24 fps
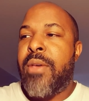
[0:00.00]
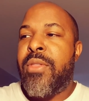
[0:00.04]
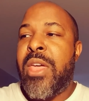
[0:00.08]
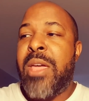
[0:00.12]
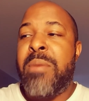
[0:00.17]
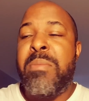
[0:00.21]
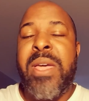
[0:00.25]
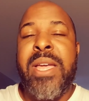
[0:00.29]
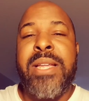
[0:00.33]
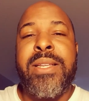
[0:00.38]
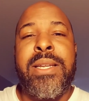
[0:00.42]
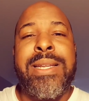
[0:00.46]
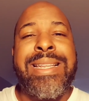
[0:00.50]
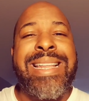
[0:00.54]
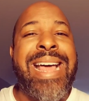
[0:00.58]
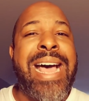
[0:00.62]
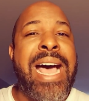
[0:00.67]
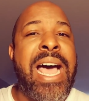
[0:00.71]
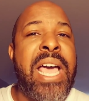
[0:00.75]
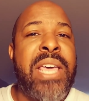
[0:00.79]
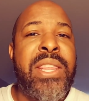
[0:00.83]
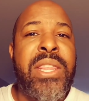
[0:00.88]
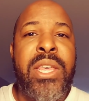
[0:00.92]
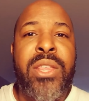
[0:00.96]
They may
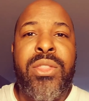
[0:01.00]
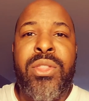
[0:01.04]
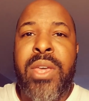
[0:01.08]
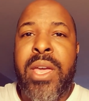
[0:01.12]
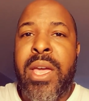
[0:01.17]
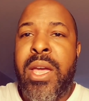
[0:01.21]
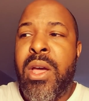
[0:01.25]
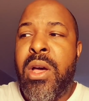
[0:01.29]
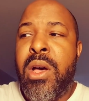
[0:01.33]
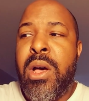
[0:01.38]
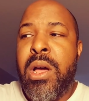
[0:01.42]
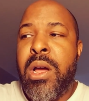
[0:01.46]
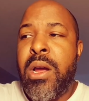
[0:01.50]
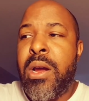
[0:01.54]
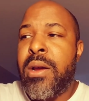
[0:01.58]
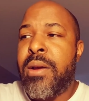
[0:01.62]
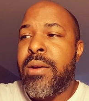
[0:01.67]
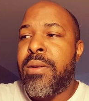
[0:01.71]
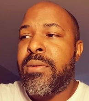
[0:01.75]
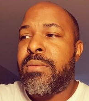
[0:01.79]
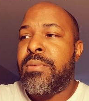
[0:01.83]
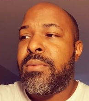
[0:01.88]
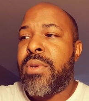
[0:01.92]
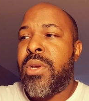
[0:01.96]
deny that they
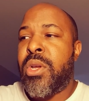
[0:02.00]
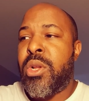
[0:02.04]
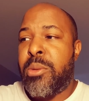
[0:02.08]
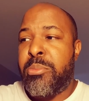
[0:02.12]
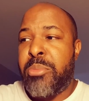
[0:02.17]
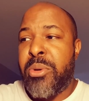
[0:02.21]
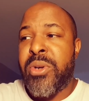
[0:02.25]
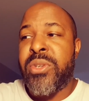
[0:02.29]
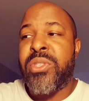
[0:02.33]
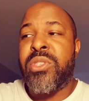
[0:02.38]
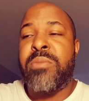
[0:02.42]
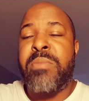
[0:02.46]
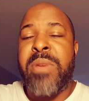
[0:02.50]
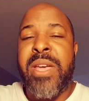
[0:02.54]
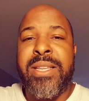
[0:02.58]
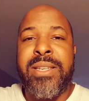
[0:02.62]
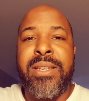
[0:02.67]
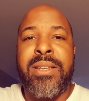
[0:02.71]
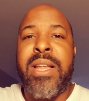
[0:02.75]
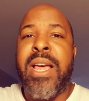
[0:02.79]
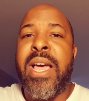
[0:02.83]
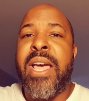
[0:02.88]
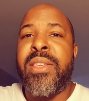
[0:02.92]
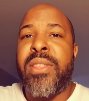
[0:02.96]
are. You know, a person may
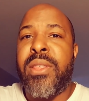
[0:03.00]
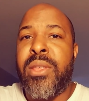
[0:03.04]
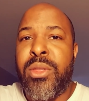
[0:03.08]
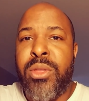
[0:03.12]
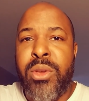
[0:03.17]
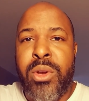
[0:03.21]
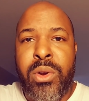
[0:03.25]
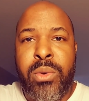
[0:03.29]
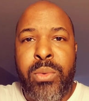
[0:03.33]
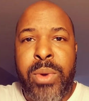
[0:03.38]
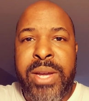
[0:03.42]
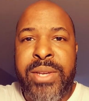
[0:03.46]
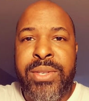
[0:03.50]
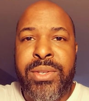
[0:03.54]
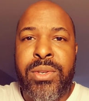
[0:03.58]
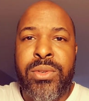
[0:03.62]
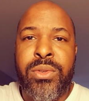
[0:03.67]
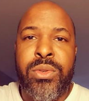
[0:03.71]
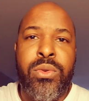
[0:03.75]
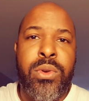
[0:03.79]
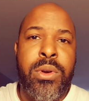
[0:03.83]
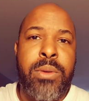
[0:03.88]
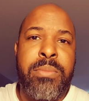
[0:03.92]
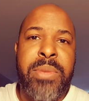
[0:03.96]
deny that they're a
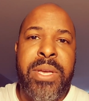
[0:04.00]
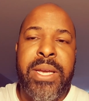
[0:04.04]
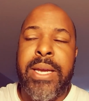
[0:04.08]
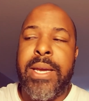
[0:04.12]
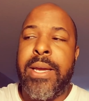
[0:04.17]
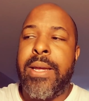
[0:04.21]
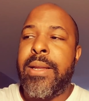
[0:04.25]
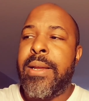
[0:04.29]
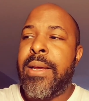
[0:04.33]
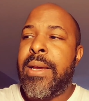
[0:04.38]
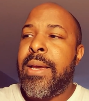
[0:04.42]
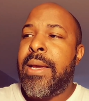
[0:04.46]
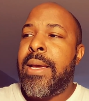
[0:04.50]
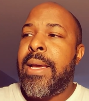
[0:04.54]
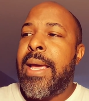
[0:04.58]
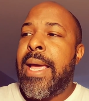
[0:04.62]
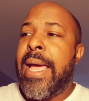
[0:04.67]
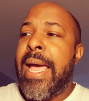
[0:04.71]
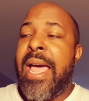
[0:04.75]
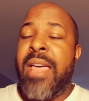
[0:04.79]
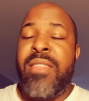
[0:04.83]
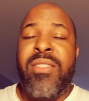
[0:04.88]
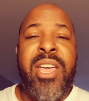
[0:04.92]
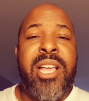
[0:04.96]
racist or a bigot,
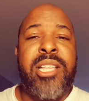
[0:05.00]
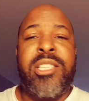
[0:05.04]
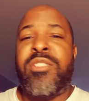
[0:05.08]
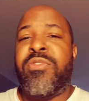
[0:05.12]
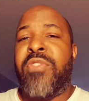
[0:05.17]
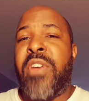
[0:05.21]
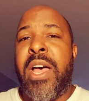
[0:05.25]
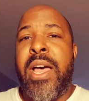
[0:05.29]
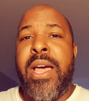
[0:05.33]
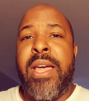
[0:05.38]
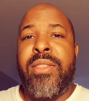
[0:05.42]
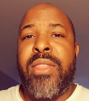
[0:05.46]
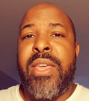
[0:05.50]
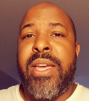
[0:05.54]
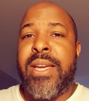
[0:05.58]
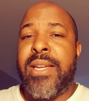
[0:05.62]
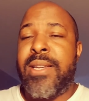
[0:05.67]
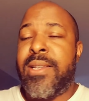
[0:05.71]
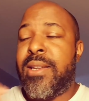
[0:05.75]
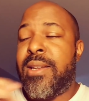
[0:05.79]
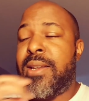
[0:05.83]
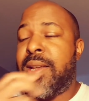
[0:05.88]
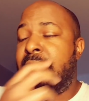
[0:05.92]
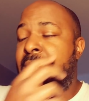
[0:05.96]
and that's fine. They
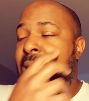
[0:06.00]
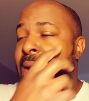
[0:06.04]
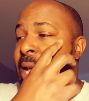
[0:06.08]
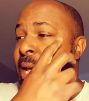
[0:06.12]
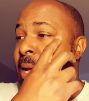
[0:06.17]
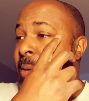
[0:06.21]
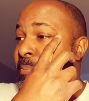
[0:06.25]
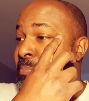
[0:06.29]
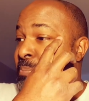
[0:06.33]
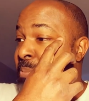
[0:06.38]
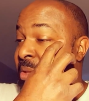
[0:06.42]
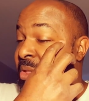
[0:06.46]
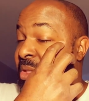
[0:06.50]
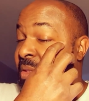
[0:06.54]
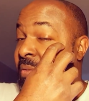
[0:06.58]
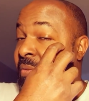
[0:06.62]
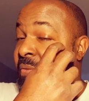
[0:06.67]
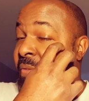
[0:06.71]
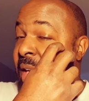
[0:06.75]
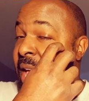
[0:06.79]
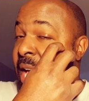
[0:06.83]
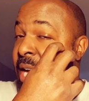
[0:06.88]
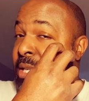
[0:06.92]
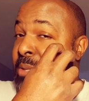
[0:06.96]
can deny it, but the
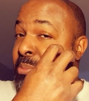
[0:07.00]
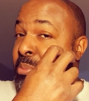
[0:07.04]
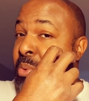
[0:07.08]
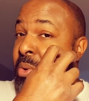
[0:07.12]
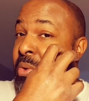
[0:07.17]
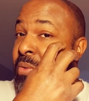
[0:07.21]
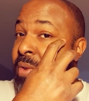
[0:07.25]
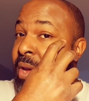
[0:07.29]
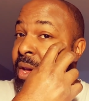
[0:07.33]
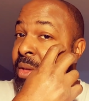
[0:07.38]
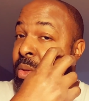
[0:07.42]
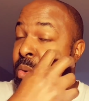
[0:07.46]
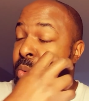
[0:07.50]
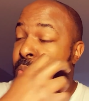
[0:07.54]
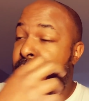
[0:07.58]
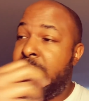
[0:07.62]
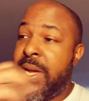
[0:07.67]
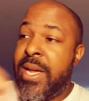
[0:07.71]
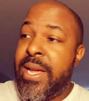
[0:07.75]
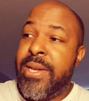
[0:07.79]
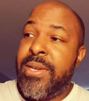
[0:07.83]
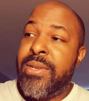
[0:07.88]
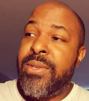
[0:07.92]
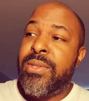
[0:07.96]
facts prove
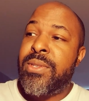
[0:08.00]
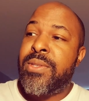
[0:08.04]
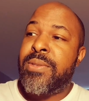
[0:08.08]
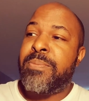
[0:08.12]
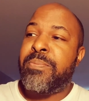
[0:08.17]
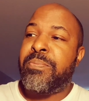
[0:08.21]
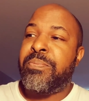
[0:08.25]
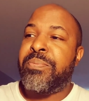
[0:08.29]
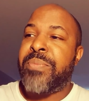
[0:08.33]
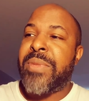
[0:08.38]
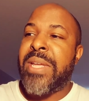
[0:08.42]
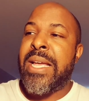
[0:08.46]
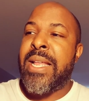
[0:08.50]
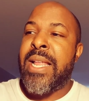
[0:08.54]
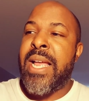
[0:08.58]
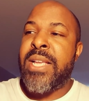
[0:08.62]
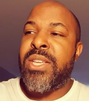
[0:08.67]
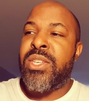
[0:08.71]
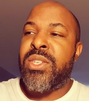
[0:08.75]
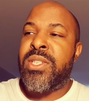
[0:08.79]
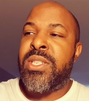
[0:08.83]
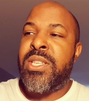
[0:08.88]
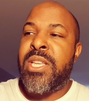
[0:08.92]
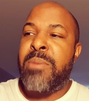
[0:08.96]
otherwise, and I
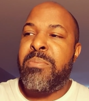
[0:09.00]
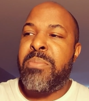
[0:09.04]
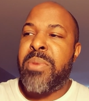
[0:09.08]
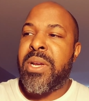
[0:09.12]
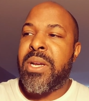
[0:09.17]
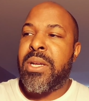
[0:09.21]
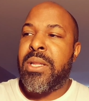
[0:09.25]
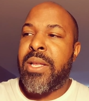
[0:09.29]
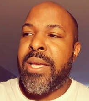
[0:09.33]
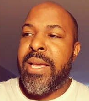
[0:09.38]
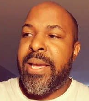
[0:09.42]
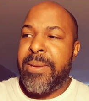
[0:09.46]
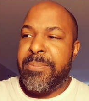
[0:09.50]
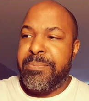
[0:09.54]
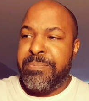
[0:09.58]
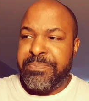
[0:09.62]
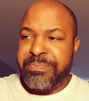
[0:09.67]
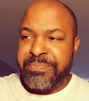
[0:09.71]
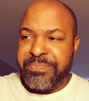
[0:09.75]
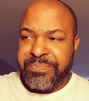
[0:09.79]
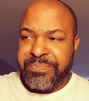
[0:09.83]
just typically